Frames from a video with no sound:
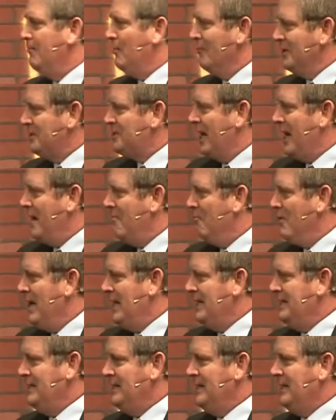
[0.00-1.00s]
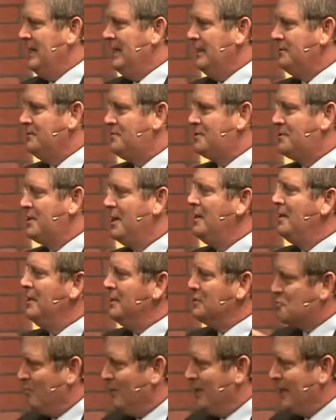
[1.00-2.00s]
but what Tom Brady needs
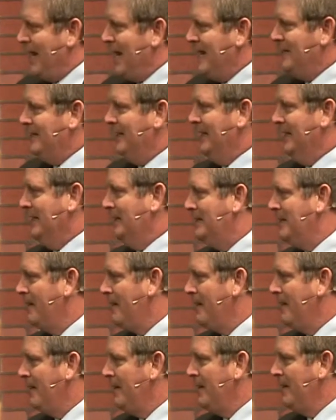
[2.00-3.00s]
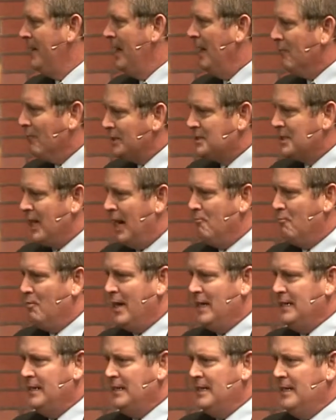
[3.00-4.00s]
is what I need. And what Tom
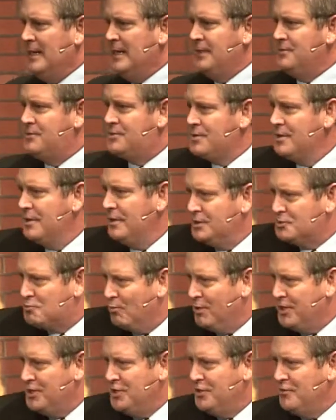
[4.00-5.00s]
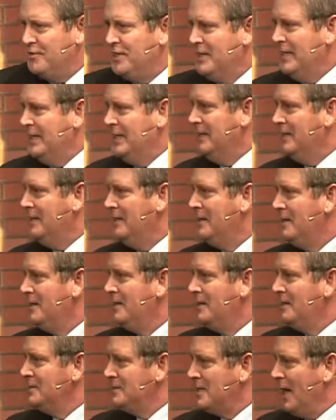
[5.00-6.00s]
Brady needs is what you need.
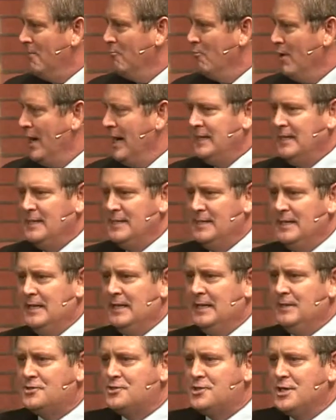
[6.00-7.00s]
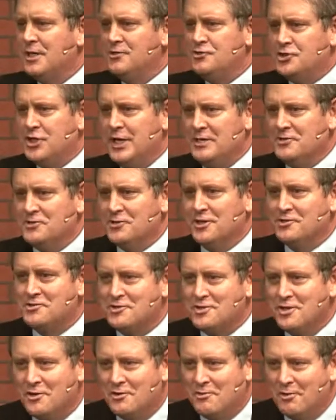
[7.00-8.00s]
Tom Brady needs
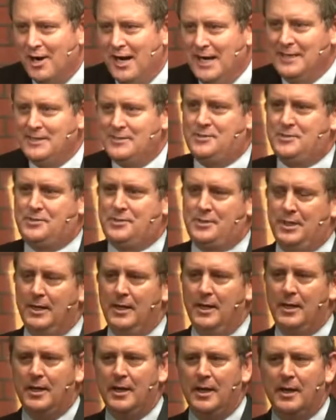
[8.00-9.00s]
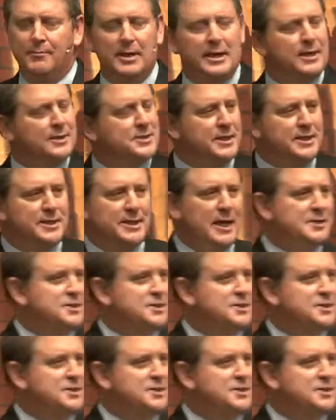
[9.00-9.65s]
Jesus Christ. Because it